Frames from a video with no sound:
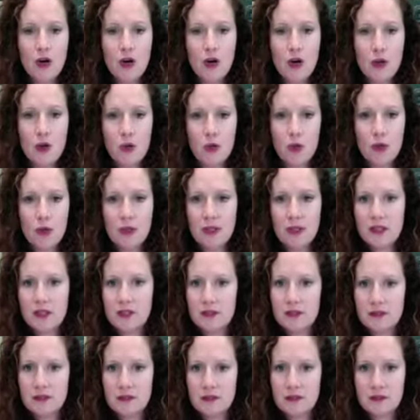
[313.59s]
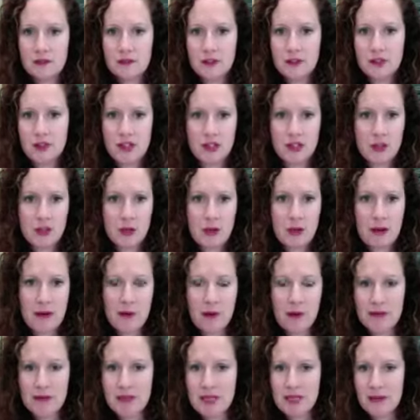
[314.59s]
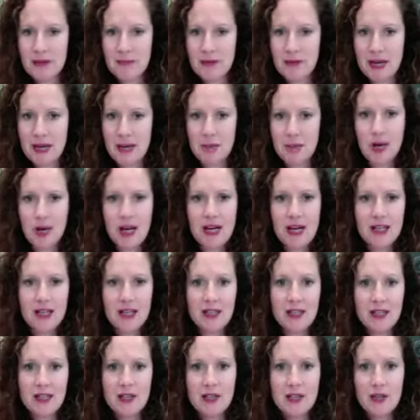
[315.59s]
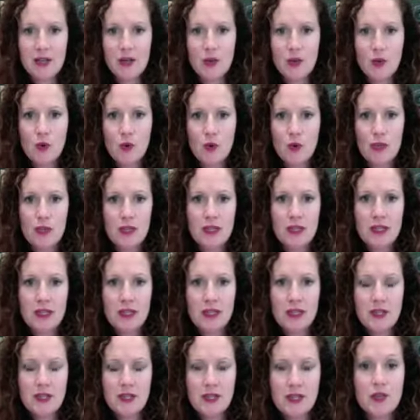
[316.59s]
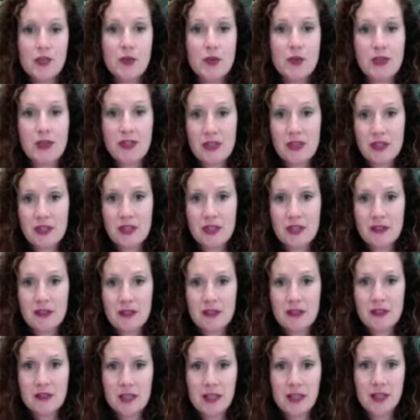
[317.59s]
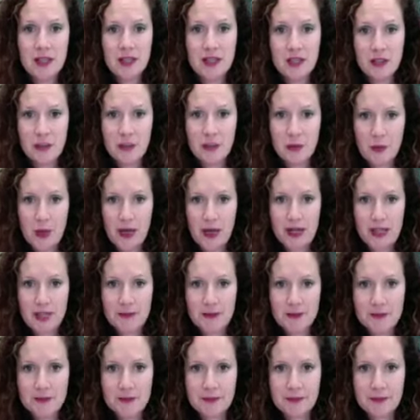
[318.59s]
or to just go on my website and buy a product, or to do nothing until they're ready.